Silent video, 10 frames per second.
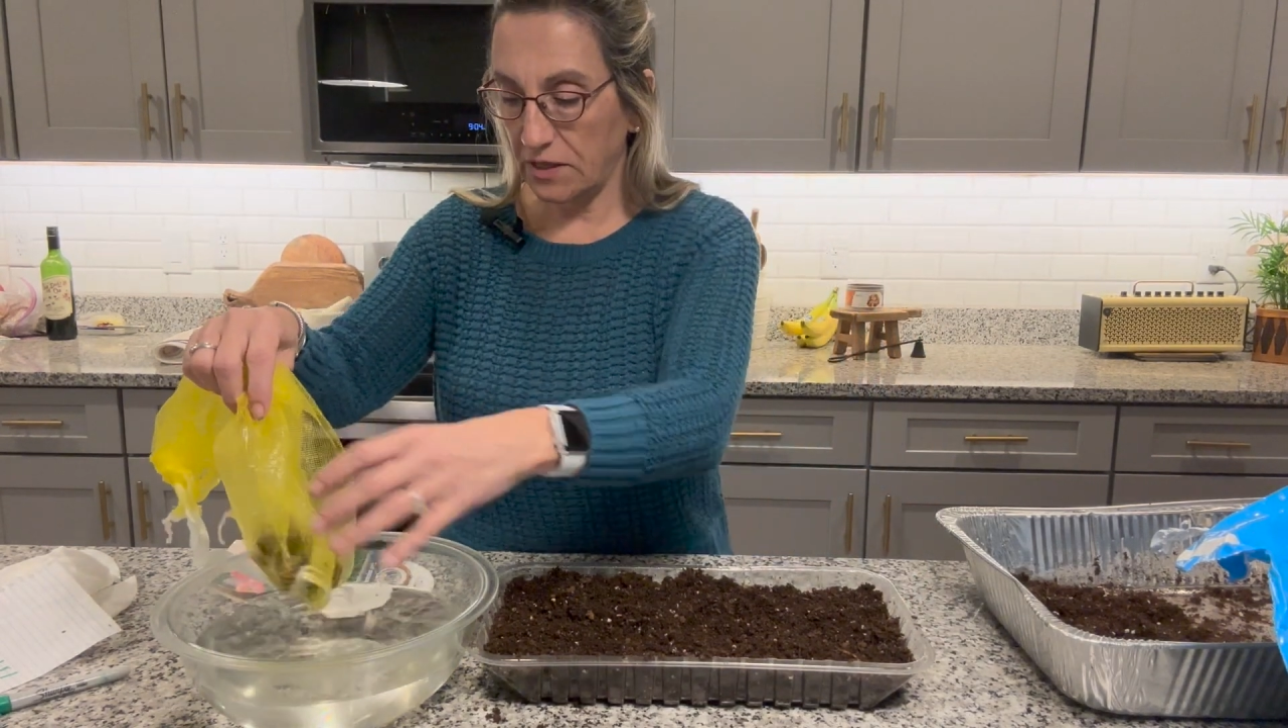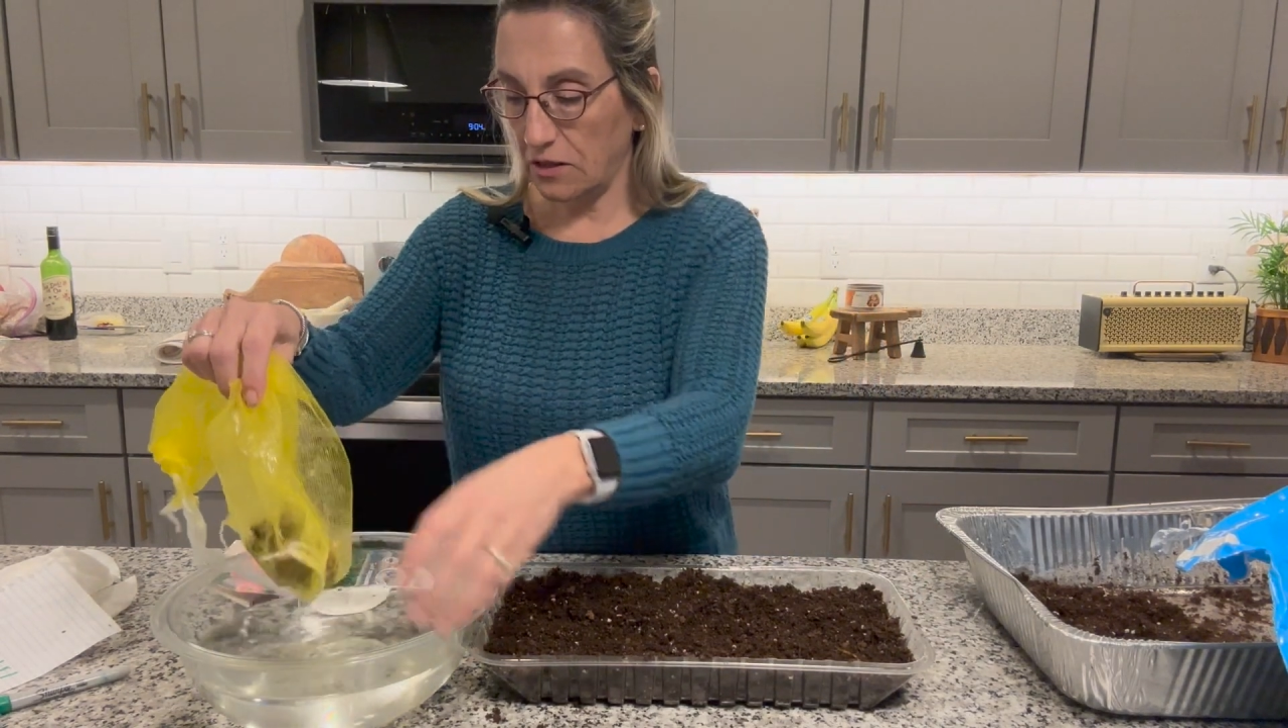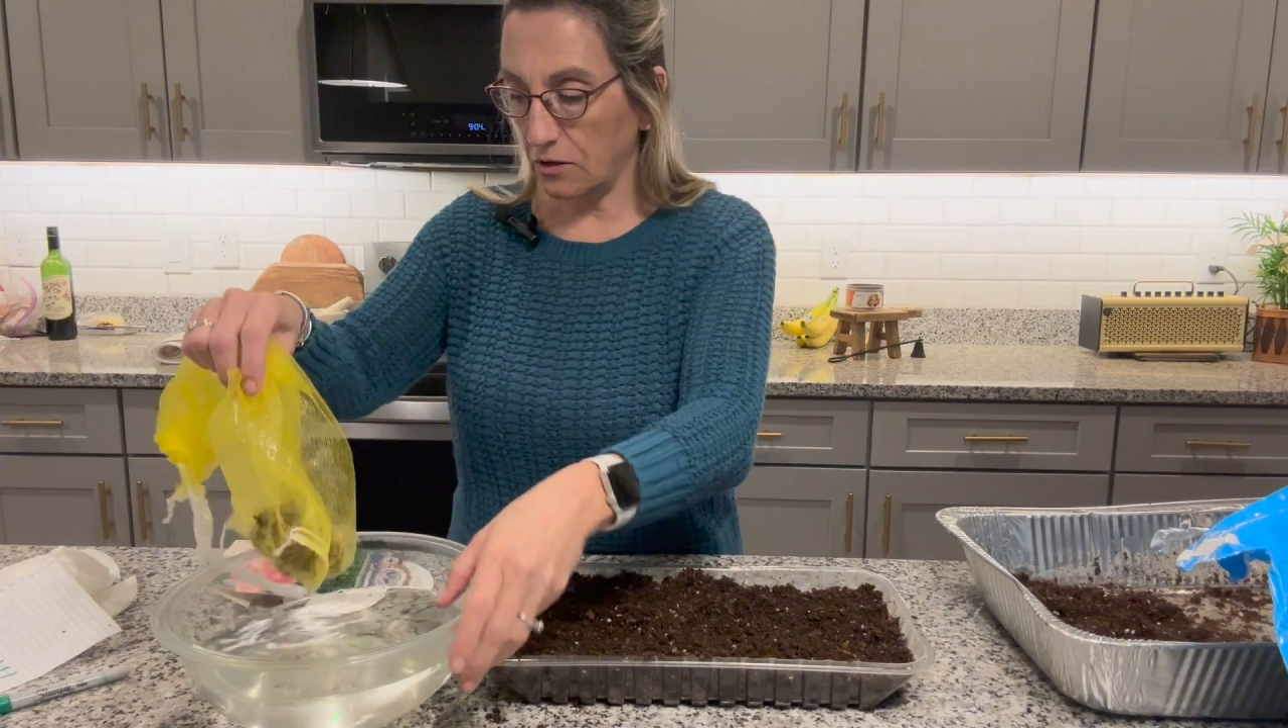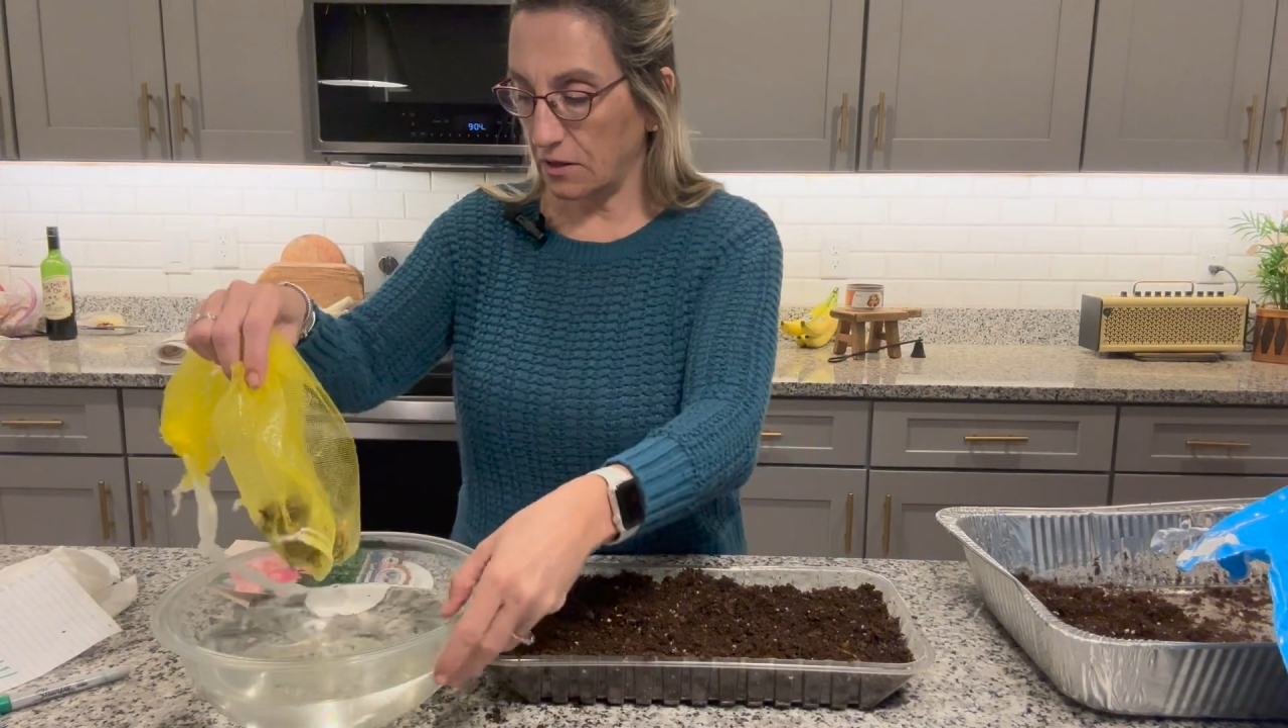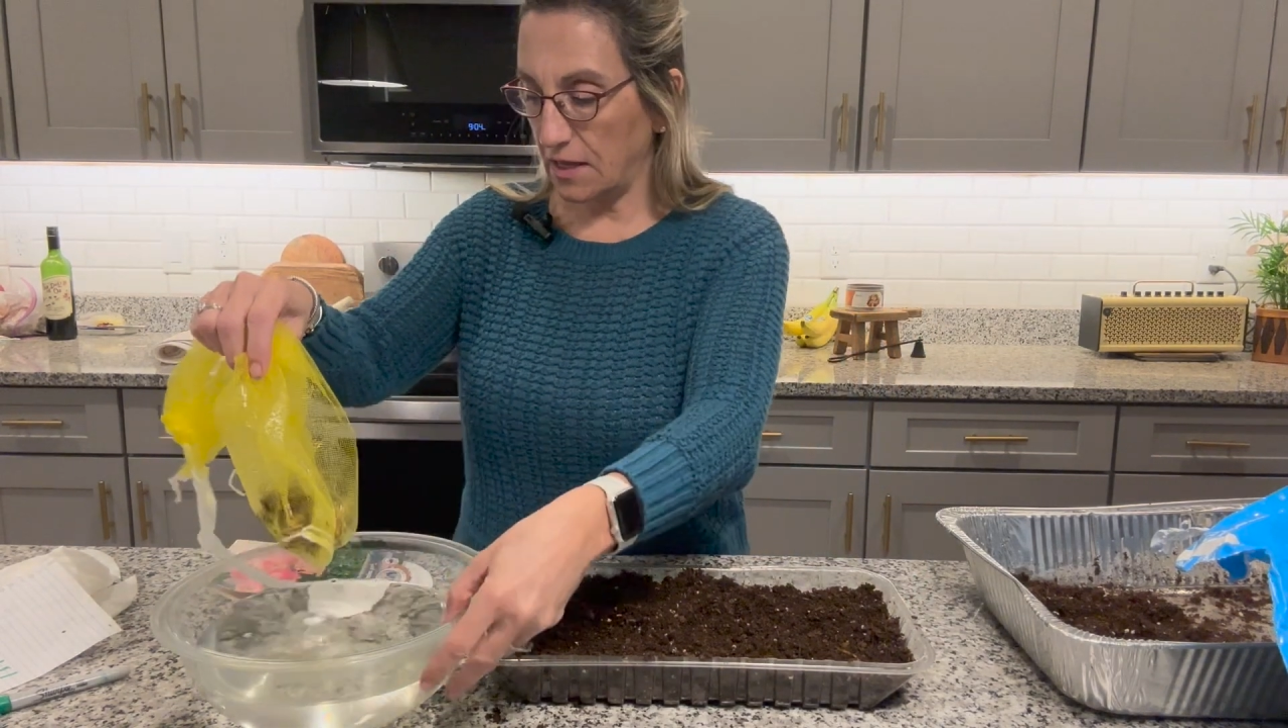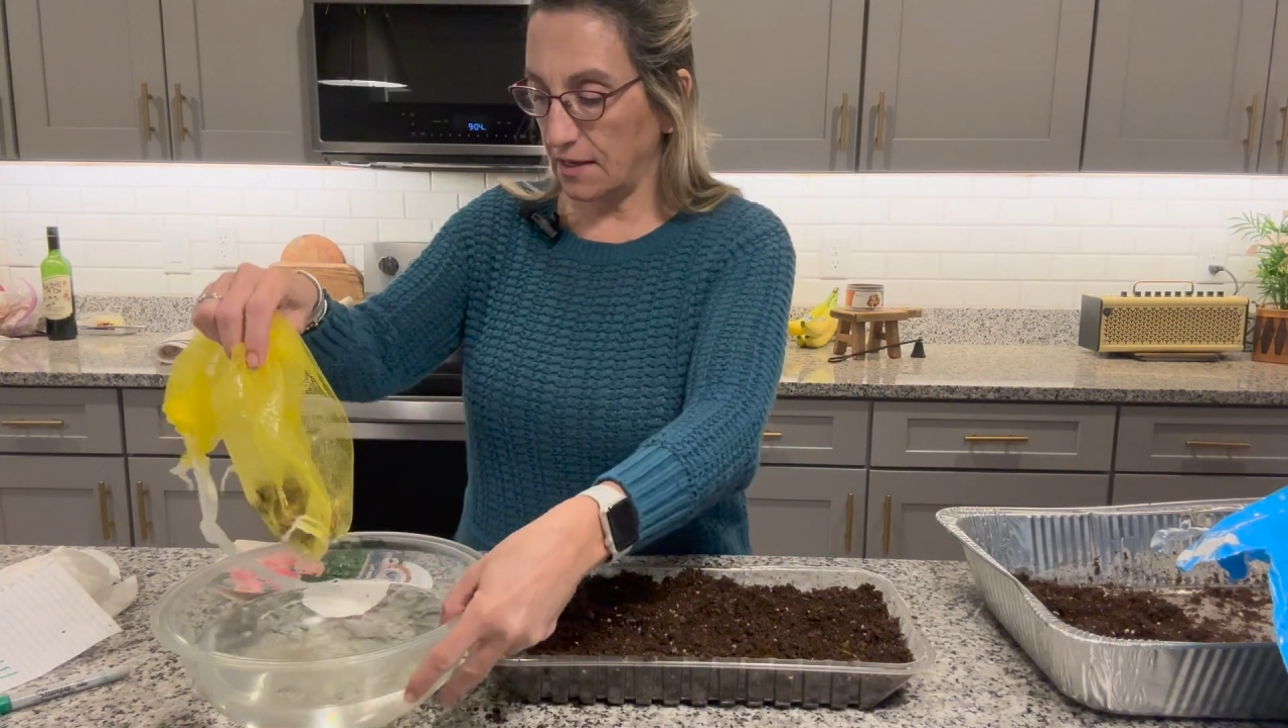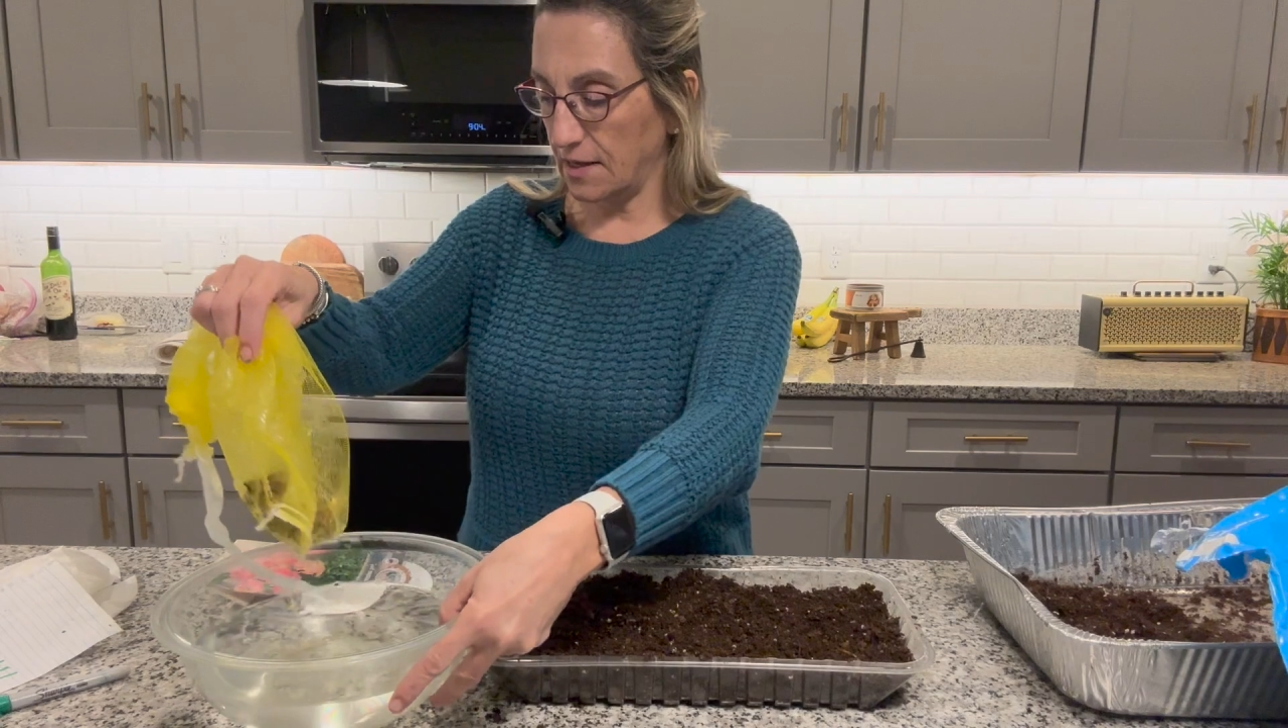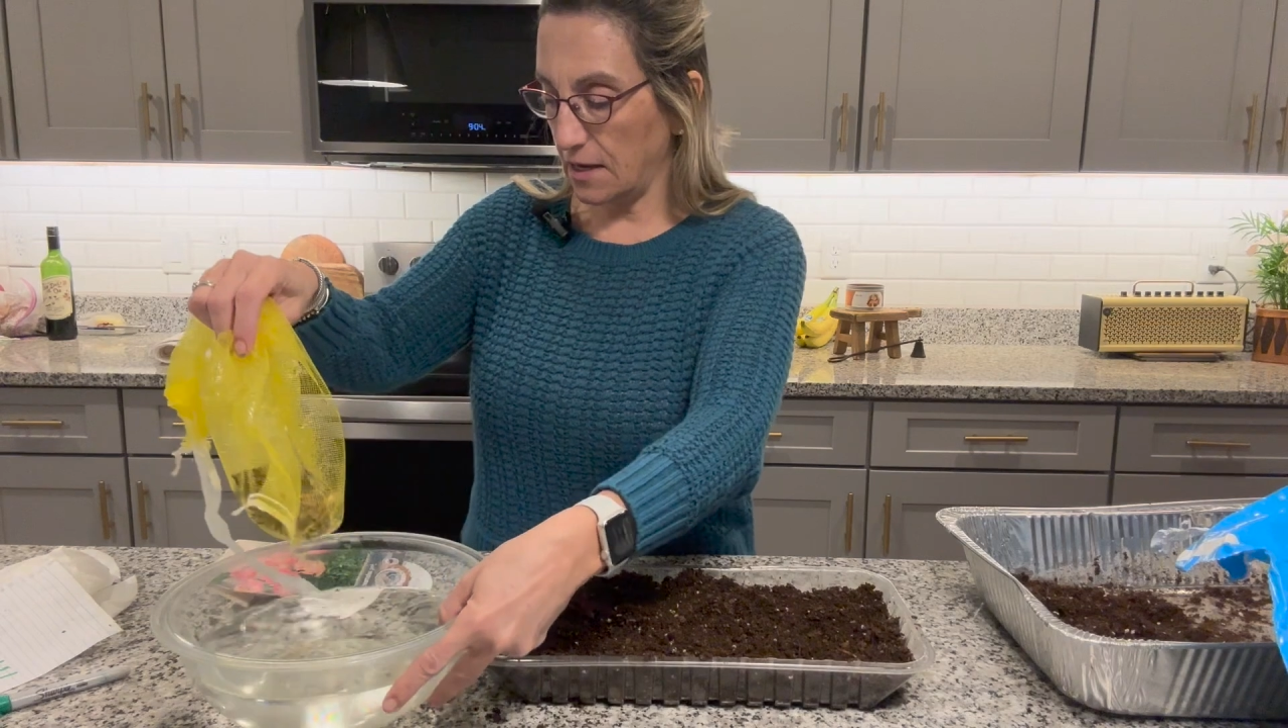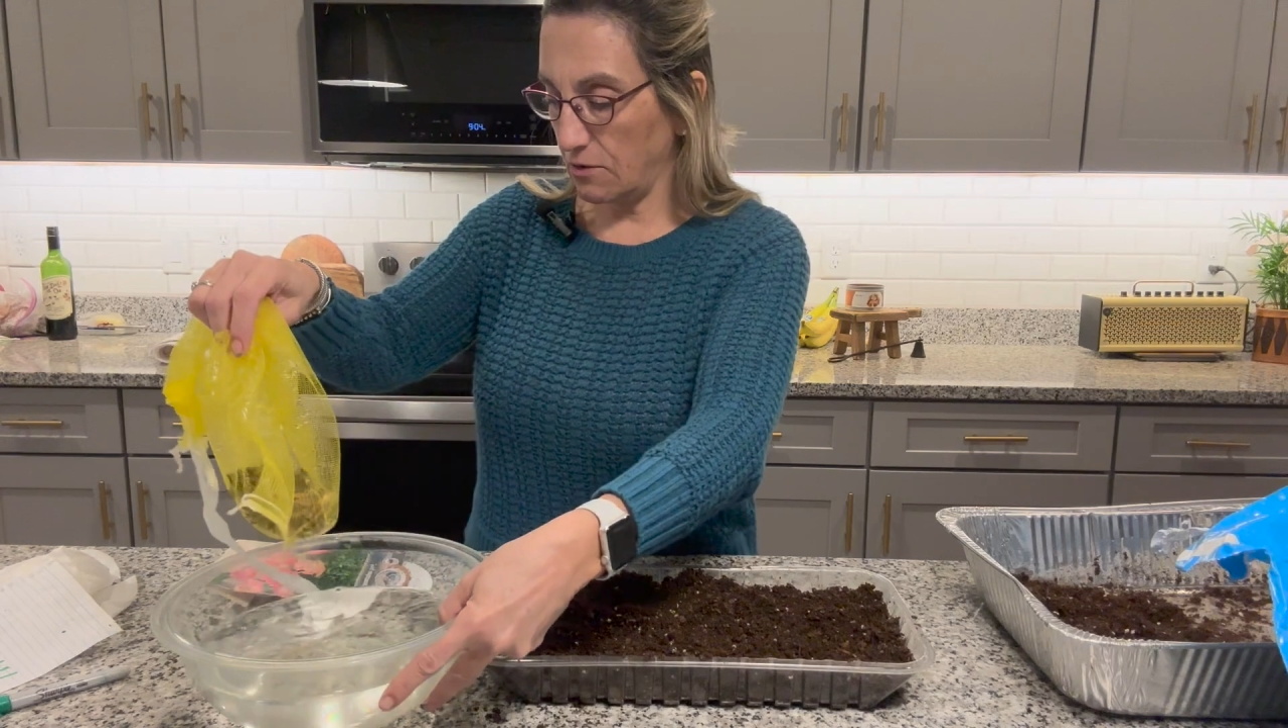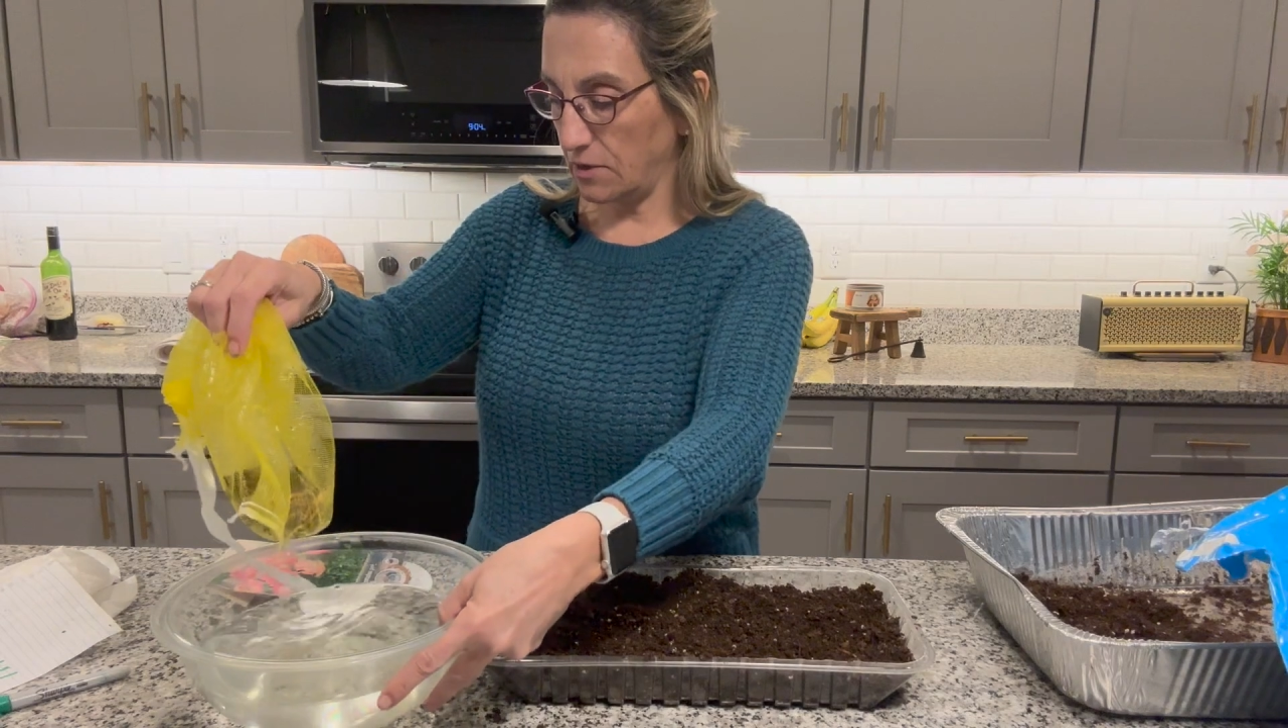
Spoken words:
they look like now.